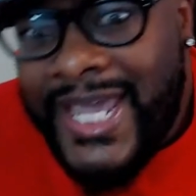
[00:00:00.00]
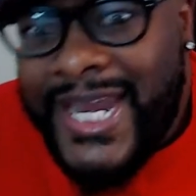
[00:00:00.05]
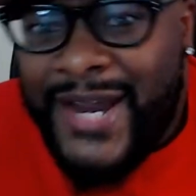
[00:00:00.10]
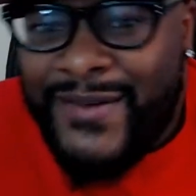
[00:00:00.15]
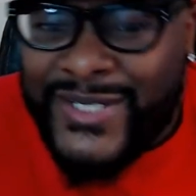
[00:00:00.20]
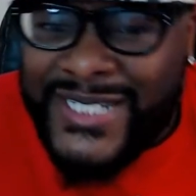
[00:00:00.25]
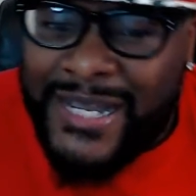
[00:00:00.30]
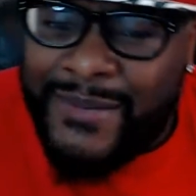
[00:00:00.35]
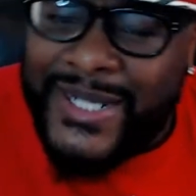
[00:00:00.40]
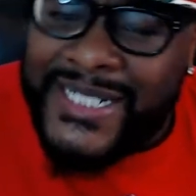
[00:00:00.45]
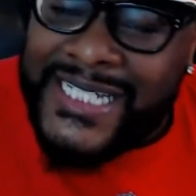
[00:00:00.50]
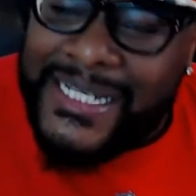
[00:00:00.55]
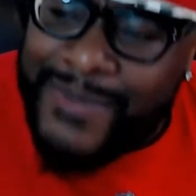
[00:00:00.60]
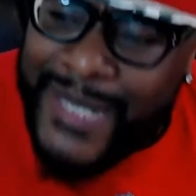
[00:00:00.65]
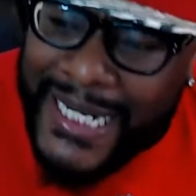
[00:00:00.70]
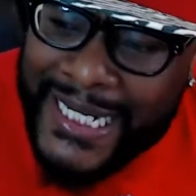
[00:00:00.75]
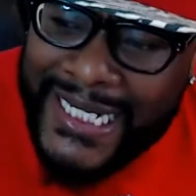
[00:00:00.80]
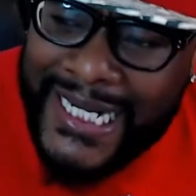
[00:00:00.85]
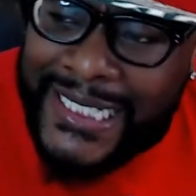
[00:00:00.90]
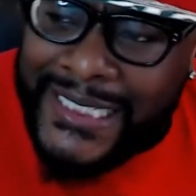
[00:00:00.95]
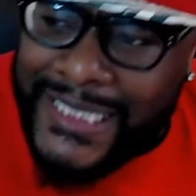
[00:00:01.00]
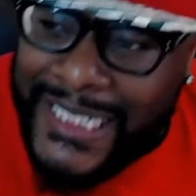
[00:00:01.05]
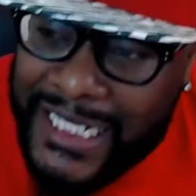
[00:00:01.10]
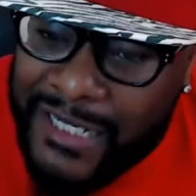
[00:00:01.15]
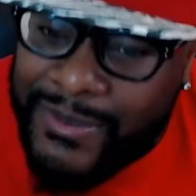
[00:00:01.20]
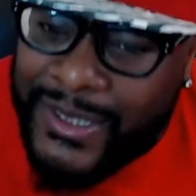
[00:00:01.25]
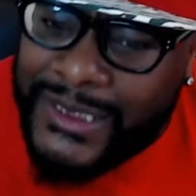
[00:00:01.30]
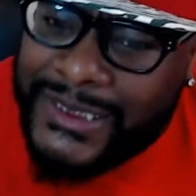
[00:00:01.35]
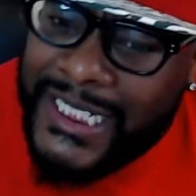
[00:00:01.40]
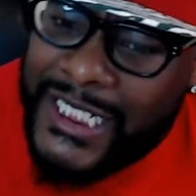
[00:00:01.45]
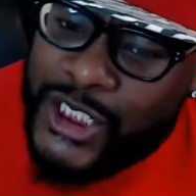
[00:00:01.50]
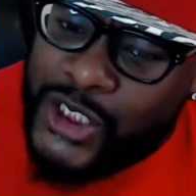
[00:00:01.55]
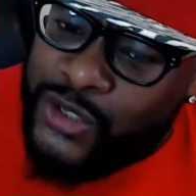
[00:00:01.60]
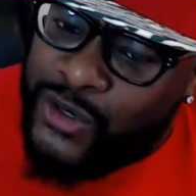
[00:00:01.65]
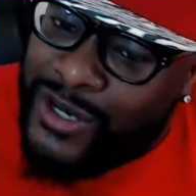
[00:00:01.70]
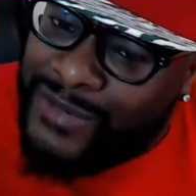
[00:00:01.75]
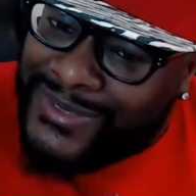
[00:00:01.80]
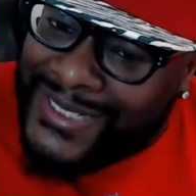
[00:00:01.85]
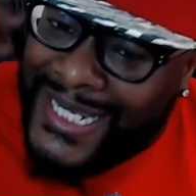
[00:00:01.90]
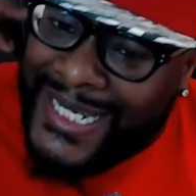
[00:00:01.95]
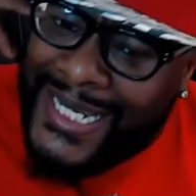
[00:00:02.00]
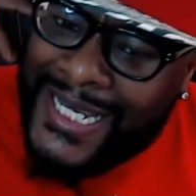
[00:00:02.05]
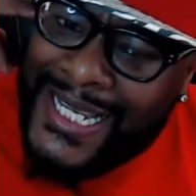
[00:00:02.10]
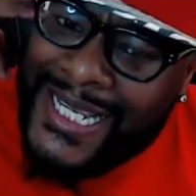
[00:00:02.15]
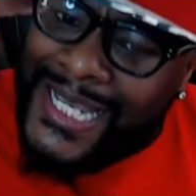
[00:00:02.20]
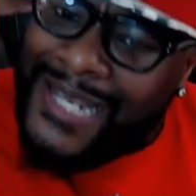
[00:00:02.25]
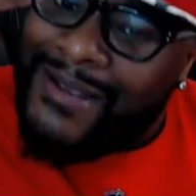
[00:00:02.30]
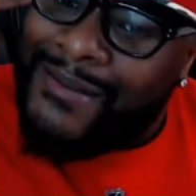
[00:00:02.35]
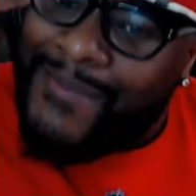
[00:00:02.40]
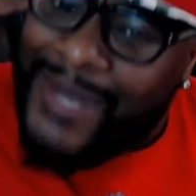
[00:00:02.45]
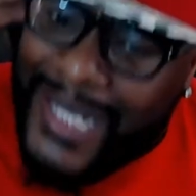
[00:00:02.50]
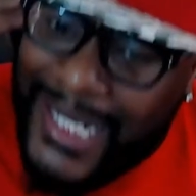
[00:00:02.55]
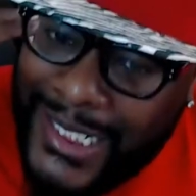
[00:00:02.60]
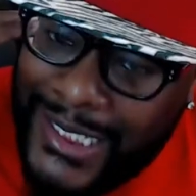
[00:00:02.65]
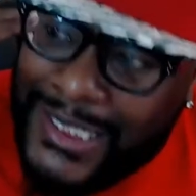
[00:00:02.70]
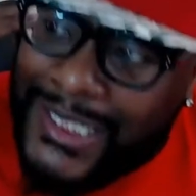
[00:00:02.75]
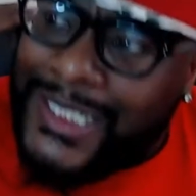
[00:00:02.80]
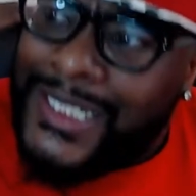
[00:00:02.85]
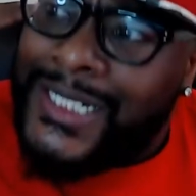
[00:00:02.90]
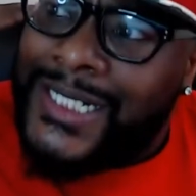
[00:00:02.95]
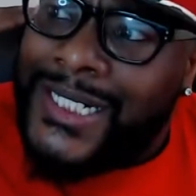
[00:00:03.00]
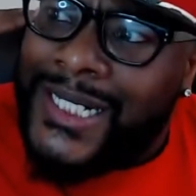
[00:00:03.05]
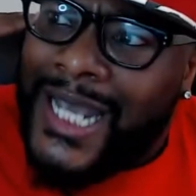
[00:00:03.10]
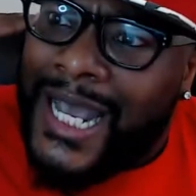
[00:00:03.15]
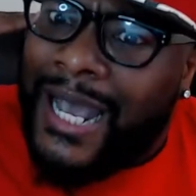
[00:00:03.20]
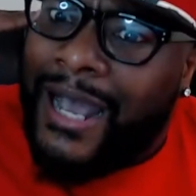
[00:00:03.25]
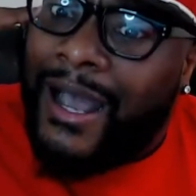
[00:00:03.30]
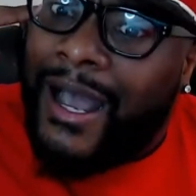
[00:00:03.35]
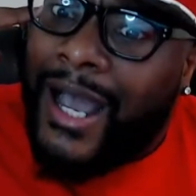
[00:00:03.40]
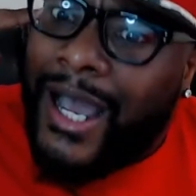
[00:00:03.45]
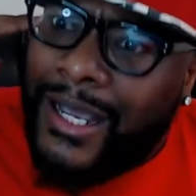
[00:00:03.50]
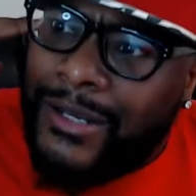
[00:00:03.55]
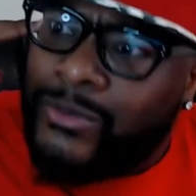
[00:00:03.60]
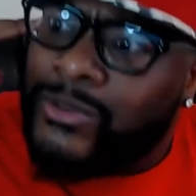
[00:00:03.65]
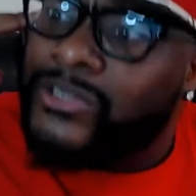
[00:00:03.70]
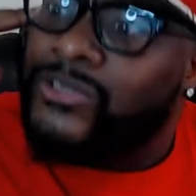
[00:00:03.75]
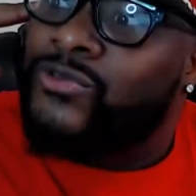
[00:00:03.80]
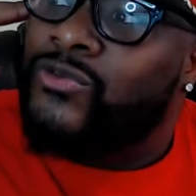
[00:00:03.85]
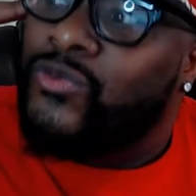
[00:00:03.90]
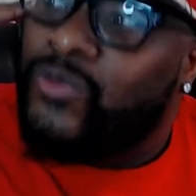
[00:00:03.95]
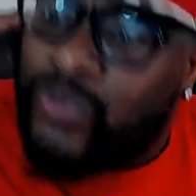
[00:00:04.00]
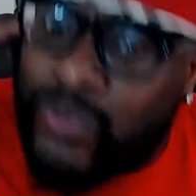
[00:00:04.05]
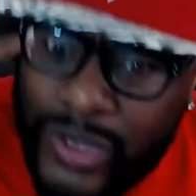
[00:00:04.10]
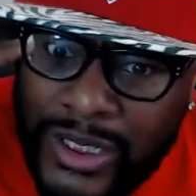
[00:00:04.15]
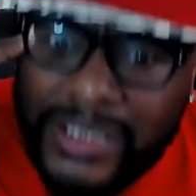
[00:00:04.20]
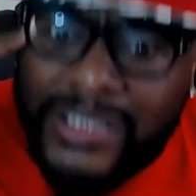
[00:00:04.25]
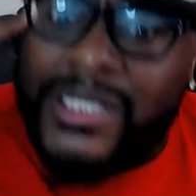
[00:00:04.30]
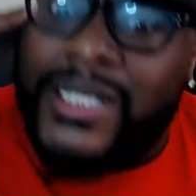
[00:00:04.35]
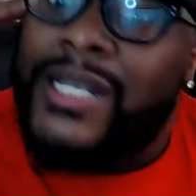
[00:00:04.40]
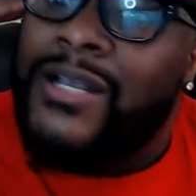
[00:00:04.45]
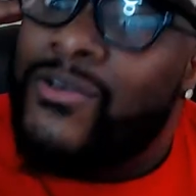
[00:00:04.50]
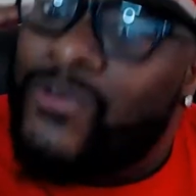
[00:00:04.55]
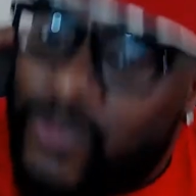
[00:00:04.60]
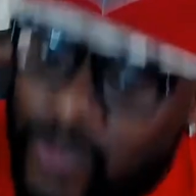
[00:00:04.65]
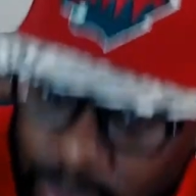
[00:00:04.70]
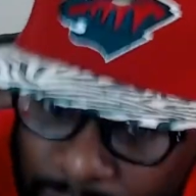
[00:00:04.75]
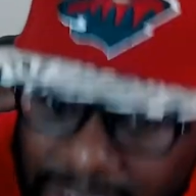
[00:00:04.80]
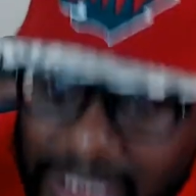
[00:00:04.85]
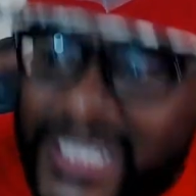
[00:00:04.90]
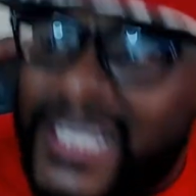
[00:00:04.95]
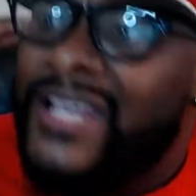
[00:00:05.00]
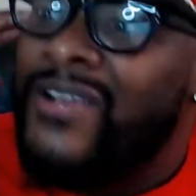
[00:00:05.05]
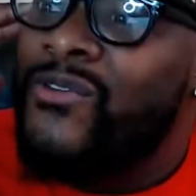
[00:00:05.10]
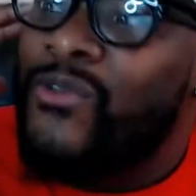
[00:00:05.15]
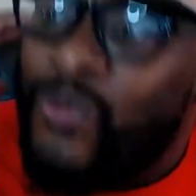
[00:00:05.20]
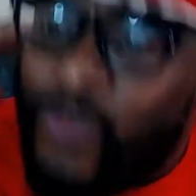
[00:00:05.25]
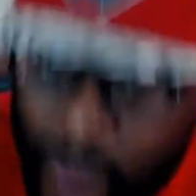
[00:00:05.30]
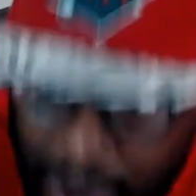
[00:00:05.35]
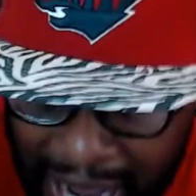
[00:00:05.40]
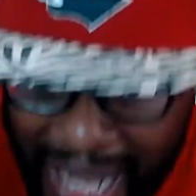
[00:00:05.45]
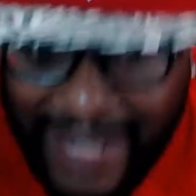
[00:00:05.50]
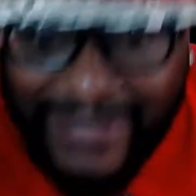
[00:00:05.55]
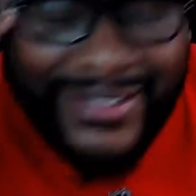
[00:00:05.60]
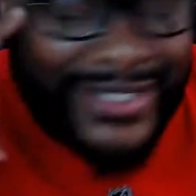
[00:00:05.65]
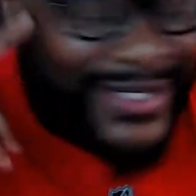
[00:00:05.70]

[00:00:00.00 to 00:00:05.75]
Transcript: every time I sit back and I think about that story, I'm like, man, I was really, really wilding.